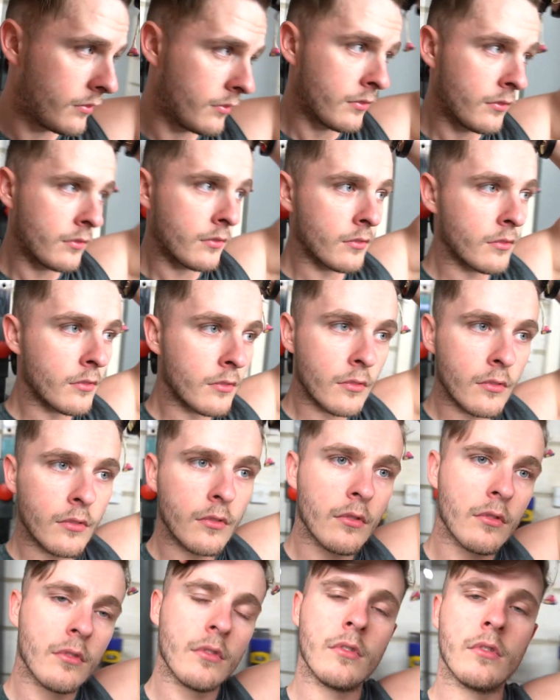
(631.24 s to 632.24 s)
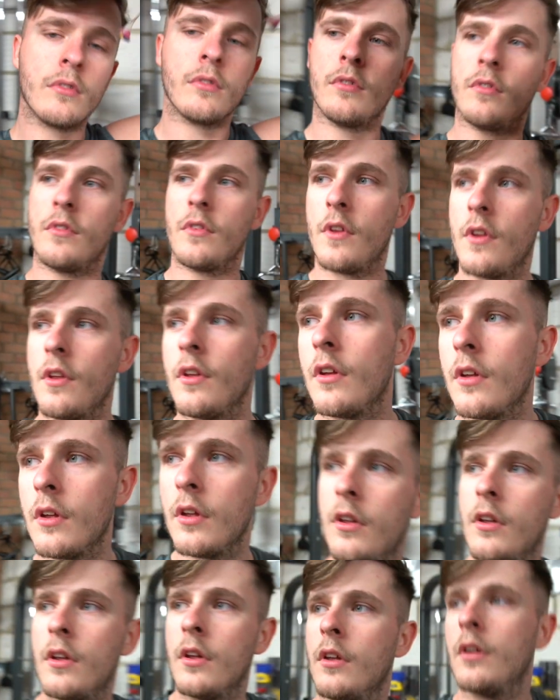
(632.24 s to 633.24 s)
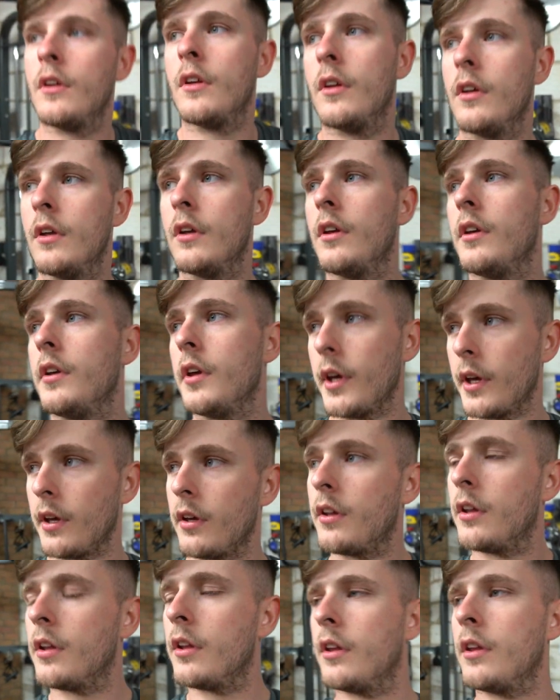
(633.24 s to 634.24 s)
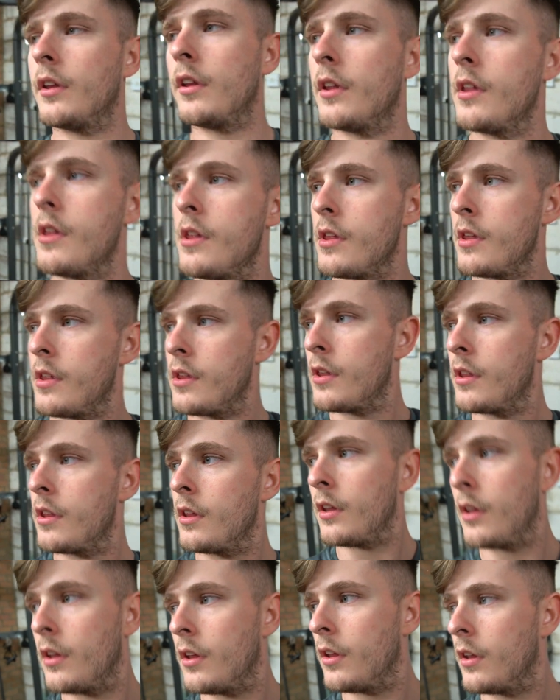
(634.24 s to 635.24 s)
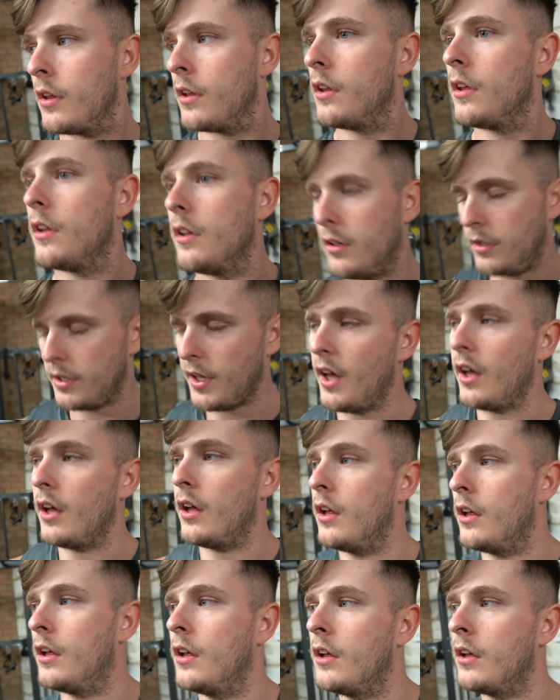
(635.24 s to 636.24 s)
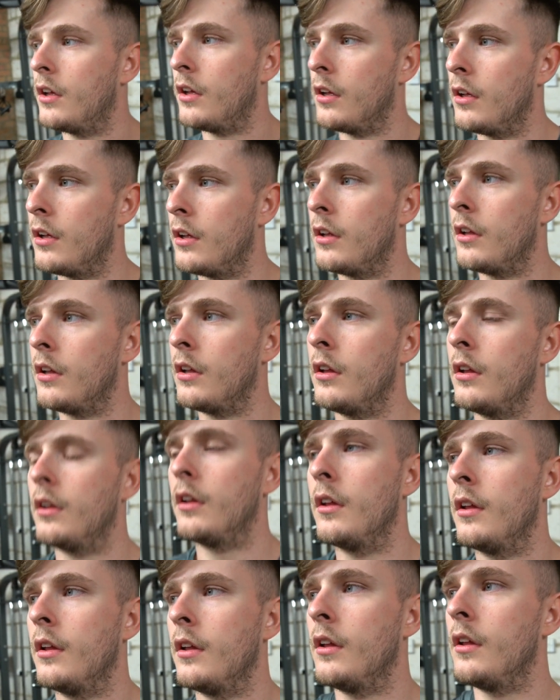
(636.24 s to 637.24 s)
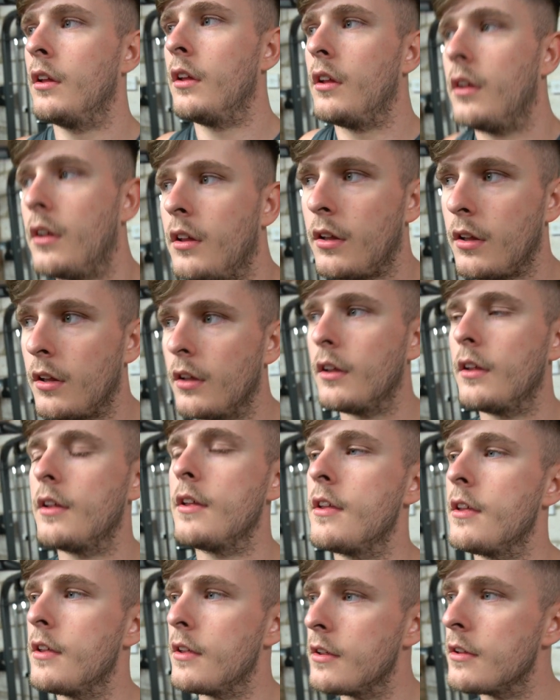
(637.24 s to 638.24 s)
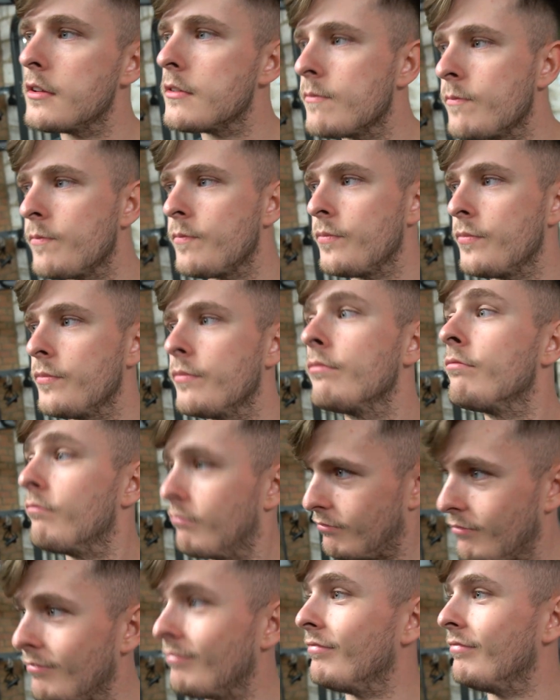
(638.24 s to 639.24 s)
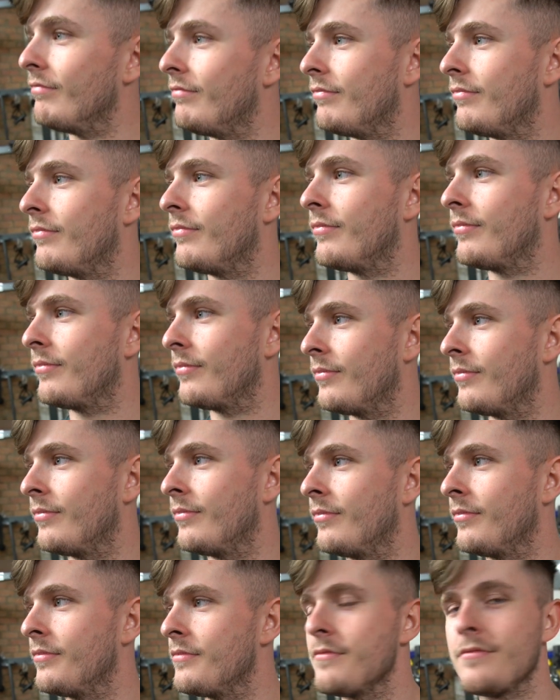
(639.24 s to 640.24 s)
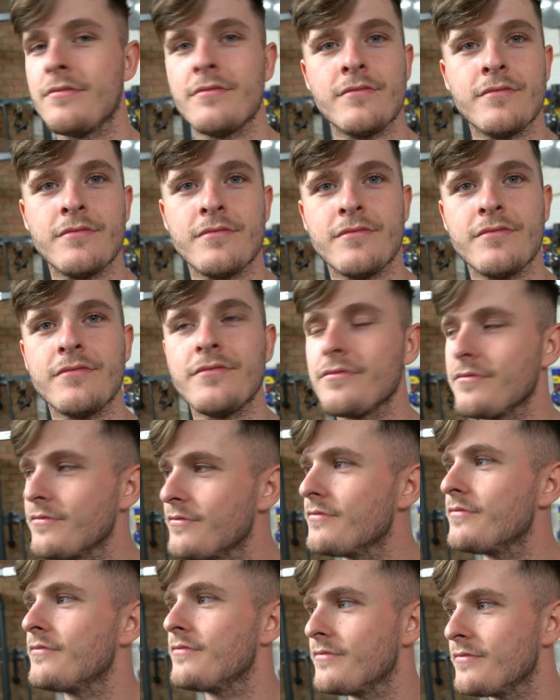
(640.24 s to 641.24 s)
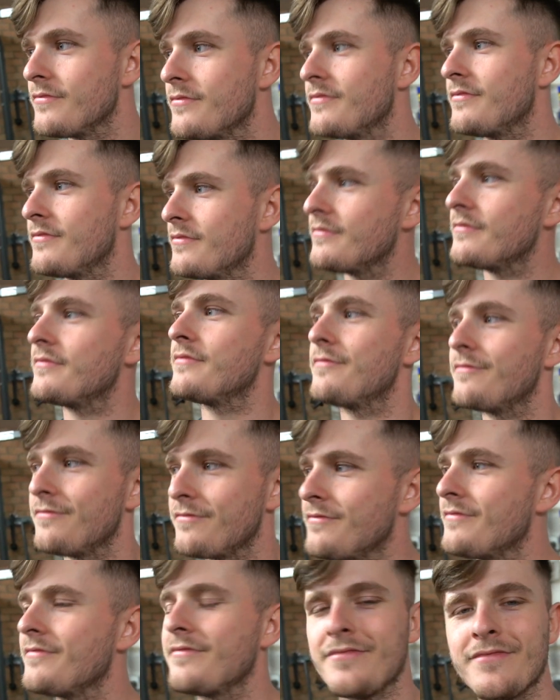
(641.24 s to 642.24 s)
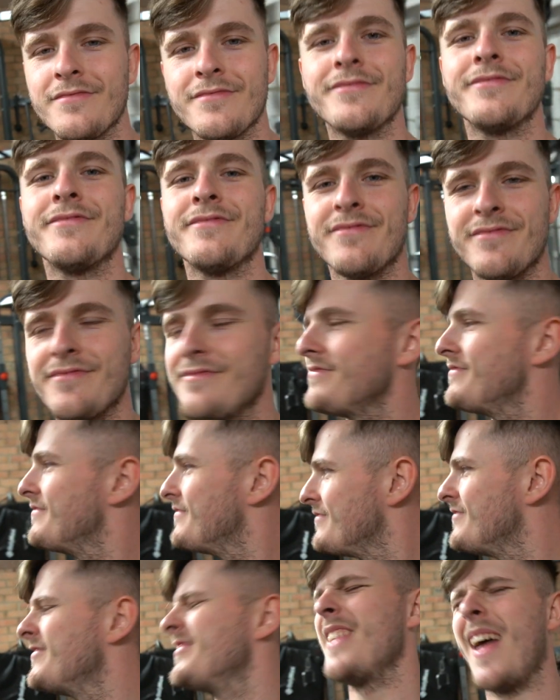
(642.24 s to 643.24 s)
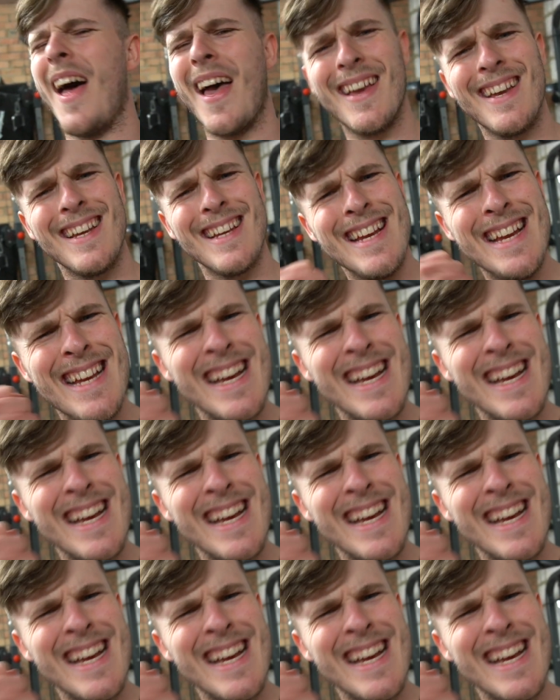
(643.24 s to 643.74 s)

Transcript: start on a lower weight and yeah. do more reps. Yeah. And then you get to a higher weight and do less reps. So you mm -hmm. might start doing 12 reps on um,